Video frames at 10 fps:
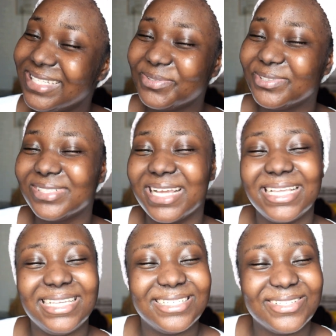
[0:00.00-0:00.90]
they'll know
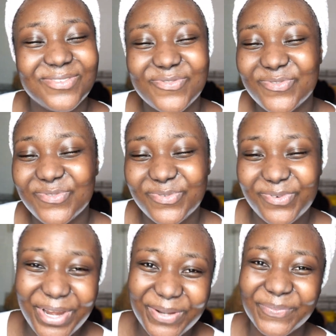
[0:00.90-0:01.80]
that it is
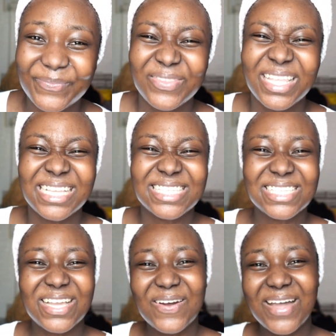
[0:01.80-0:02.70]
real.
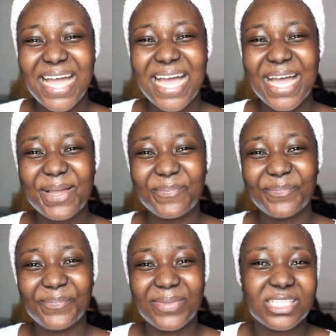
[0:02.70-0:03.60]
So
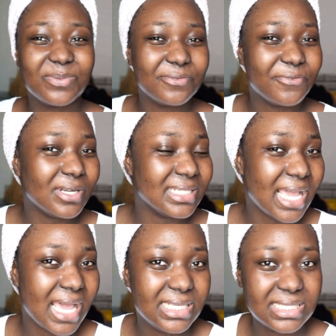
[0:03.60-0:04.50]
it's been fun
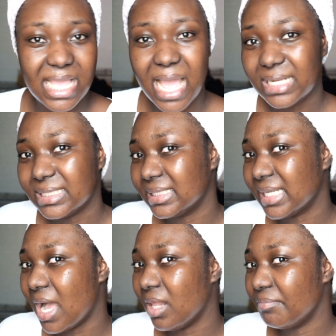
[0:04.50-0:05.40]
guys, and
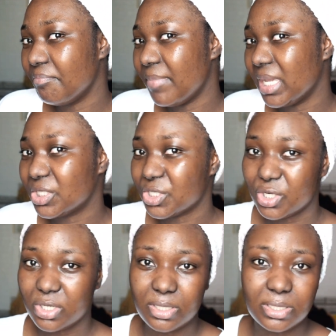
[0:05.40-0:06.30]
I'll make
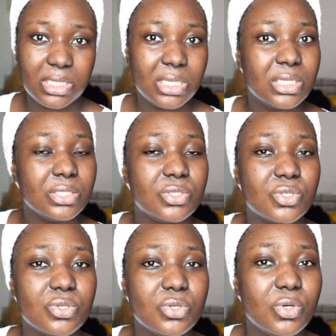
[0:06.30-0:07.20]
sure
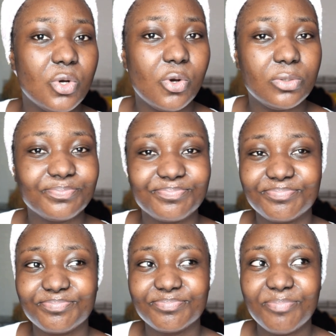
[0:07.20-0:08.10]
to
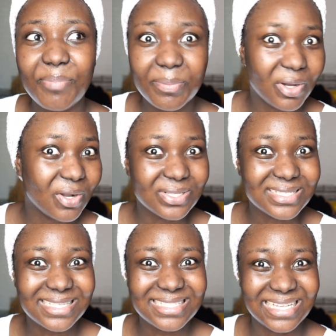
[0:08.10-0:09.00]
be more
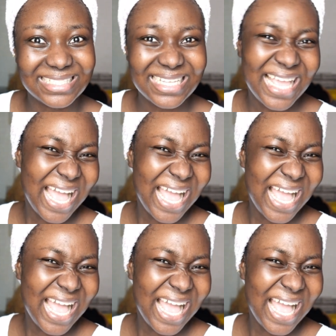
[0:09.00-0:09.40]
consistent.